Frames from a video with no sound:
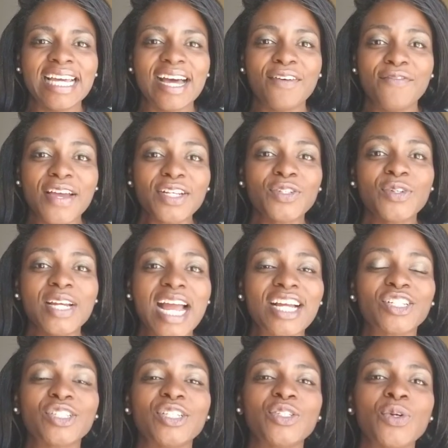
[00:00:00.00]
a veteran
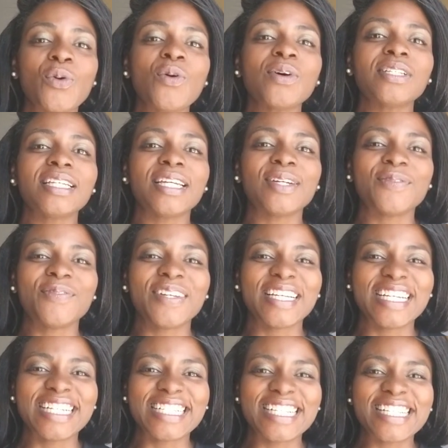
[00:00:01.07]
actually told him
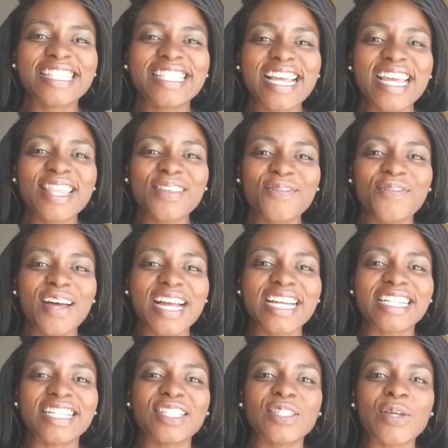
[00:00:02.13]
to stay in the
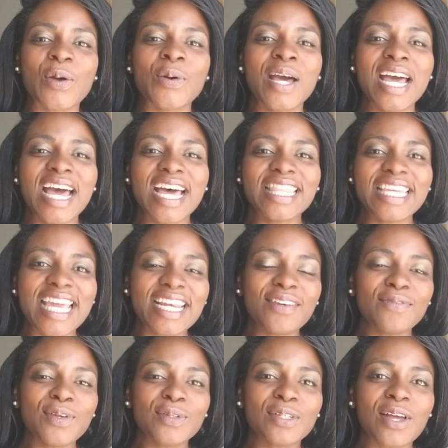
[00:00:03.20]
fight. And so at the end
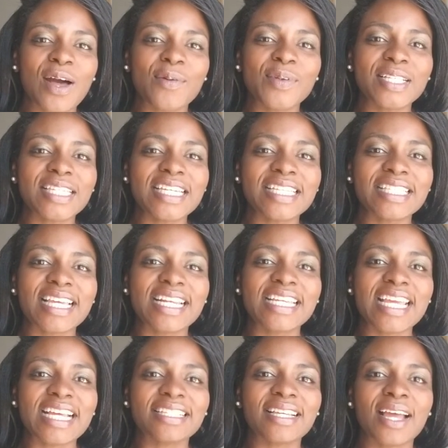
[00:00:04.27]
of those comments, he said,
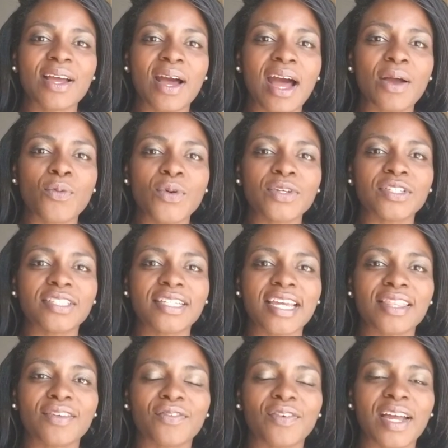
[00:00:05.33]
Yes, I, I will stay
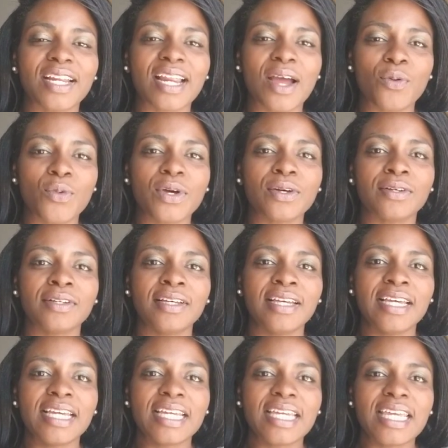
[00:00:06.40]
in the fight. I will
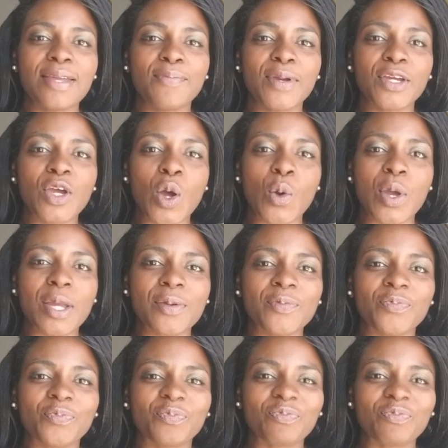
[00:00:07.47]
keep it going.